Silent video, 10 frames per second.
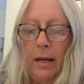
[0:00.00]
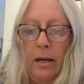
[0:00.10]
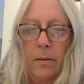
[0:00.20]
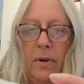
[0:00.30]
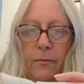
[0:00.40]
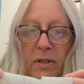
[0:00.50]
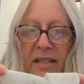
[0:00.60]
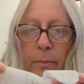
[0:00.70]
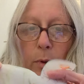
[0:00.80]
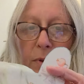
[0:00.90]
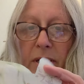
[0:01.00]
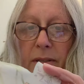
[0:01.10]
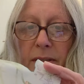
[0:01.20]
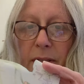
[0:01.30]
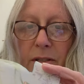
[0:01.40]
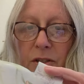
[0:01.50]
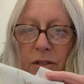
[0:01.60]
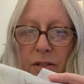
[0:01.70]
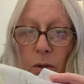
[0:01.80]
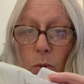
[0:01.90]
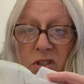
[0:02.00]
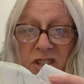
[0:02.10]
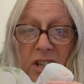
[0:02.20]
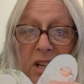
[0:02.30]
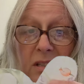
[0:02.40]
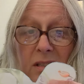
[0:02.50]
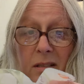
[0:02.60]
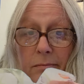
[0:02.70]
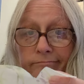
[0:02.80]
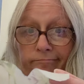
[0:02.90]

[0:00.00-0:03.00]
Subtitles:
For example, this is just old sheets